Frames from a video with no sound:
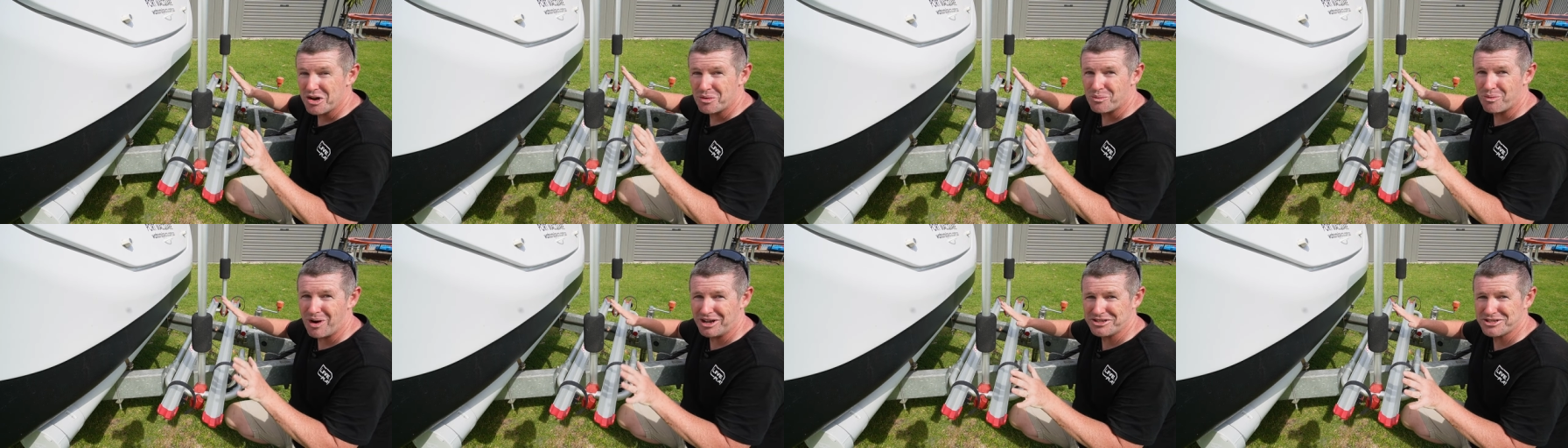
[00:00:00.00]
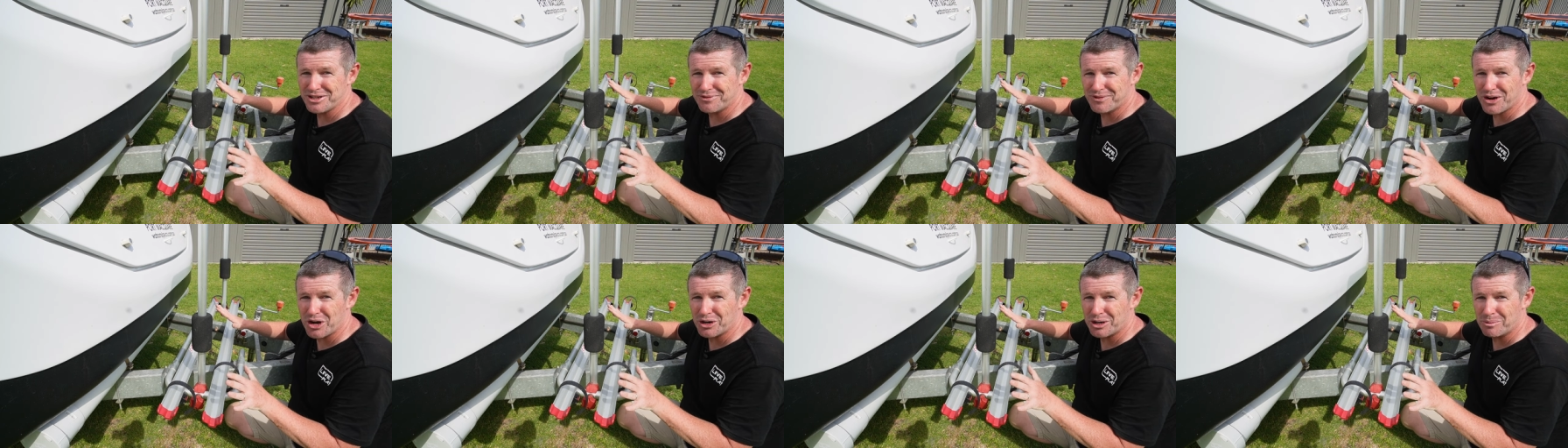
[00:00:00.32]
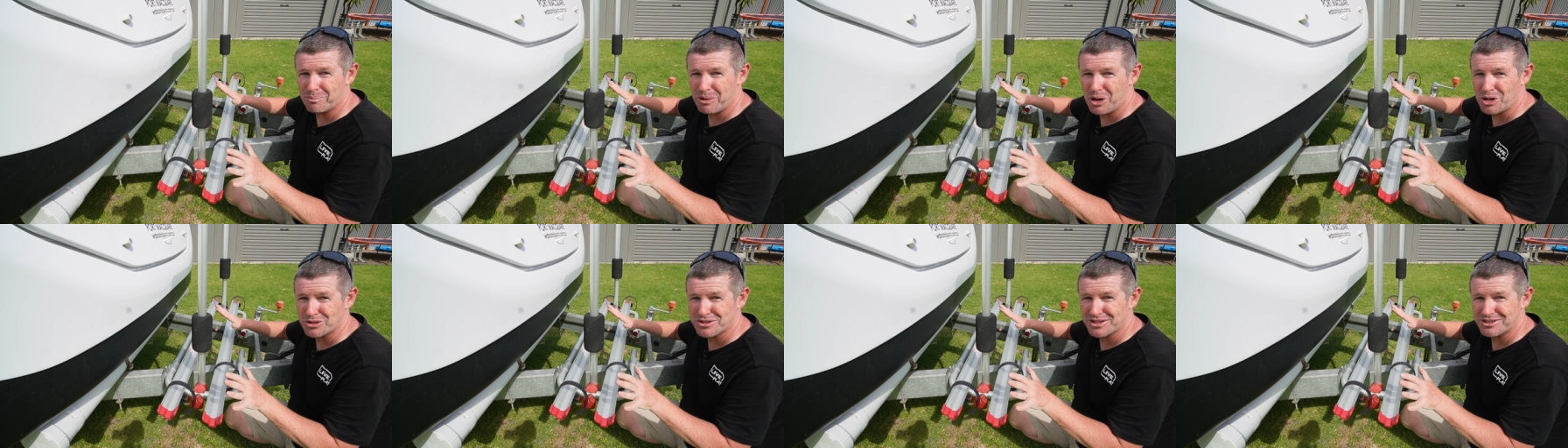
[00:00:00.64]
once you've got it
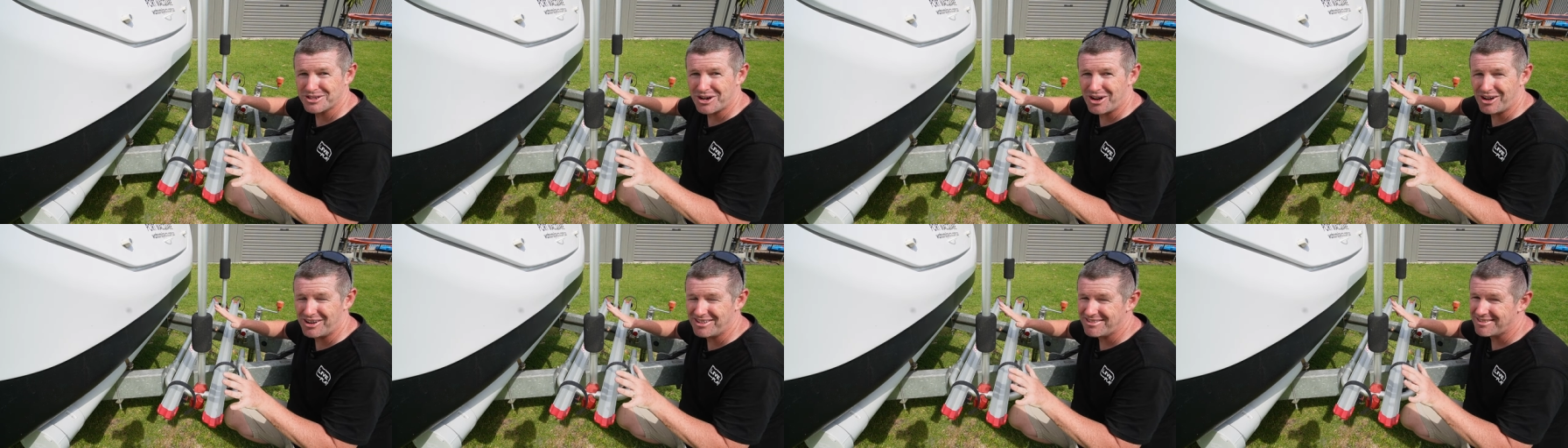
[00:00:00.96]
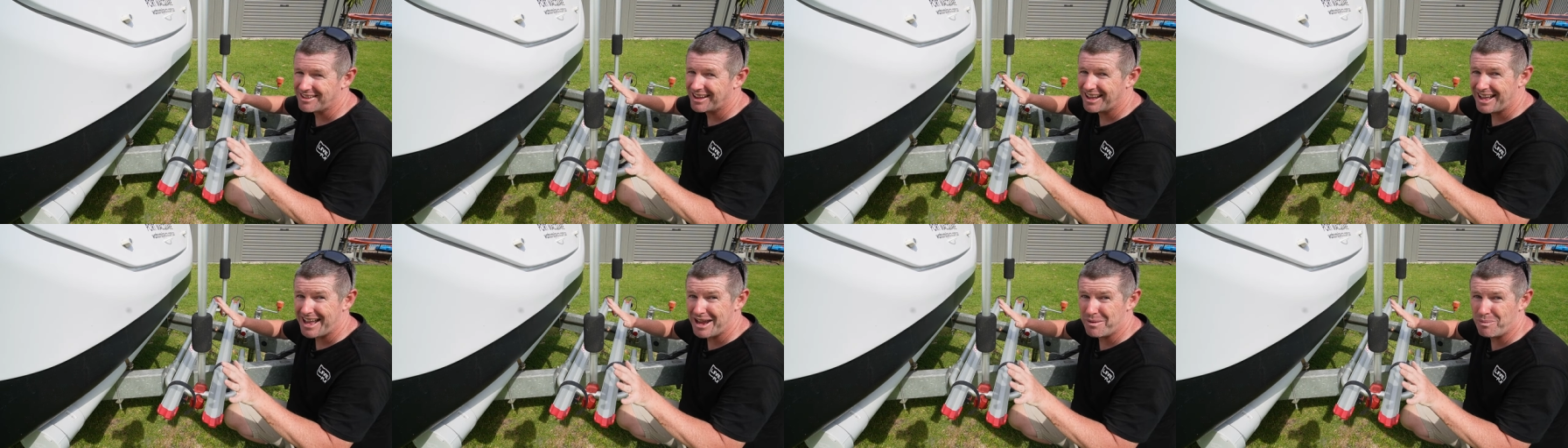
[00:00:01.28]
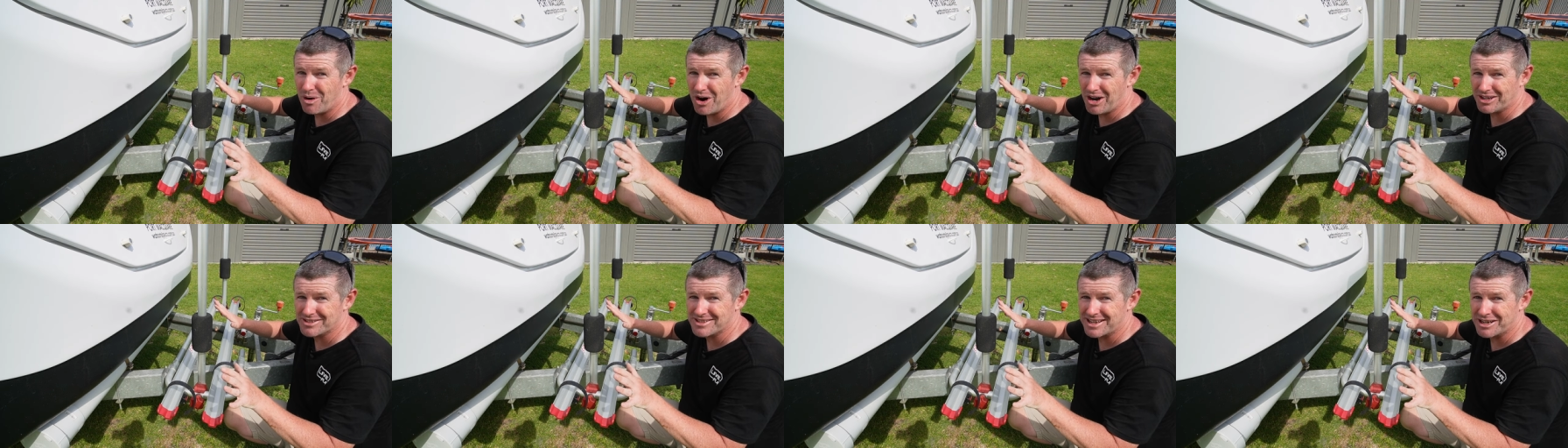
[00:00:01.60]
bolted on, it
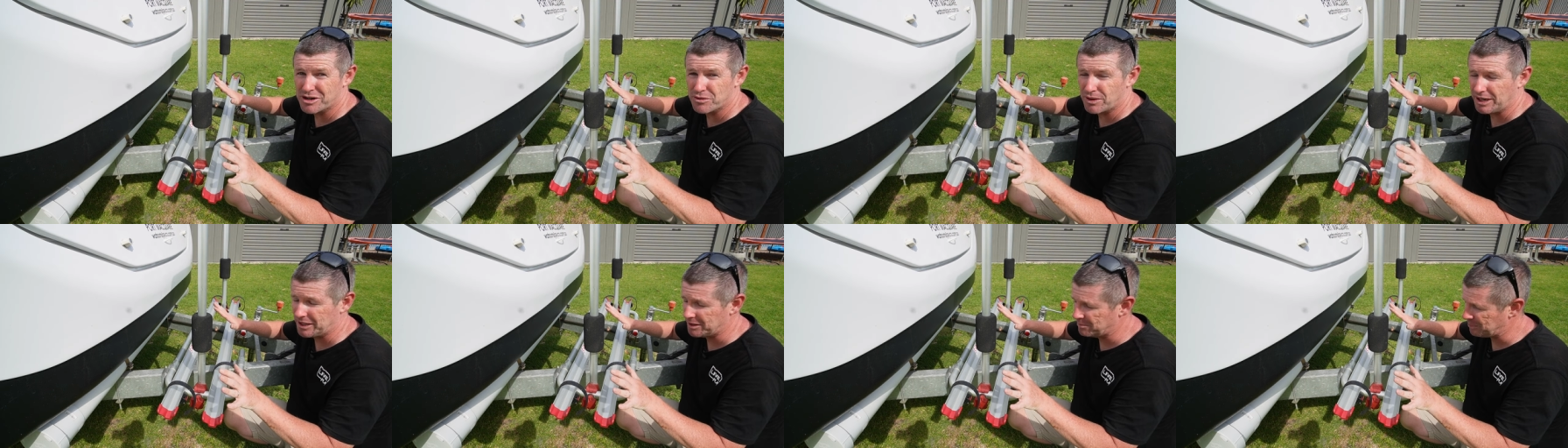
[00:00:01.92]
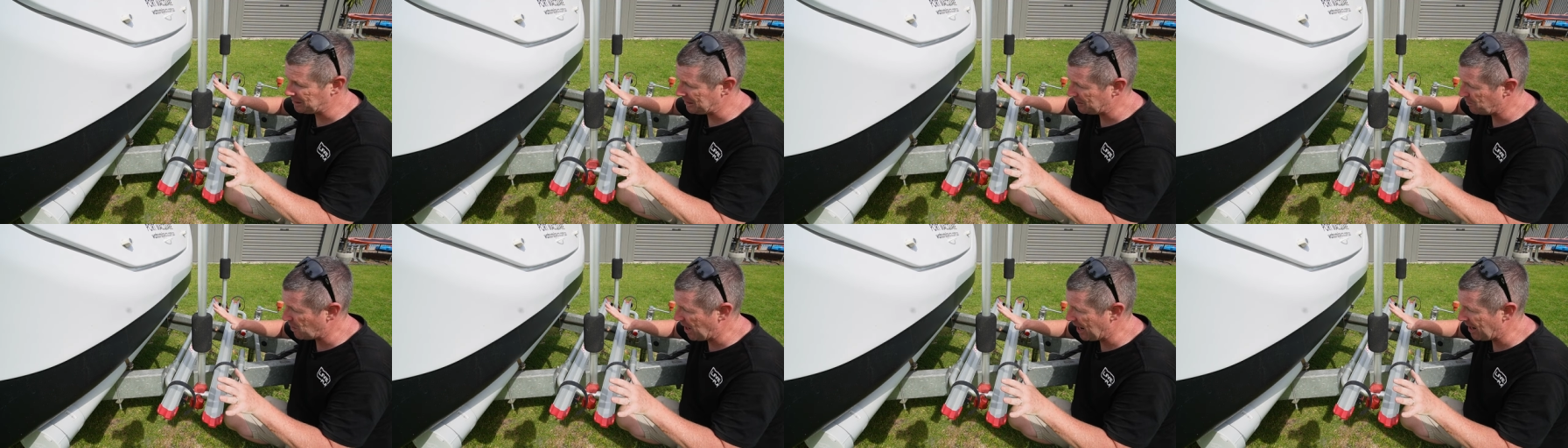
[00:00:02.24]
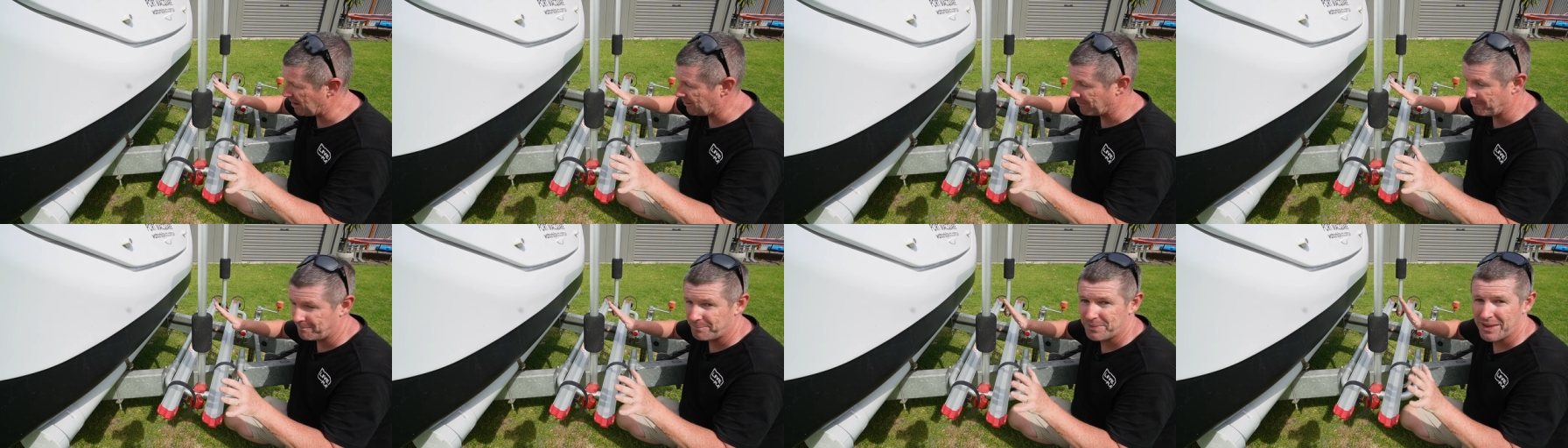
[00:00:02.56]
works incredibly
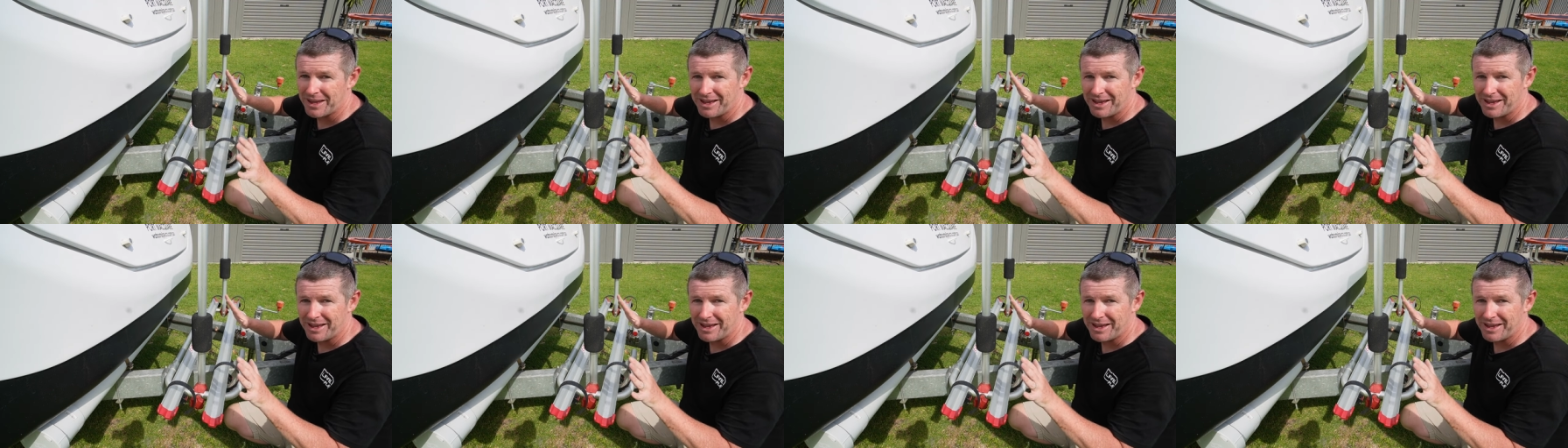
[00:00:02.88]
well.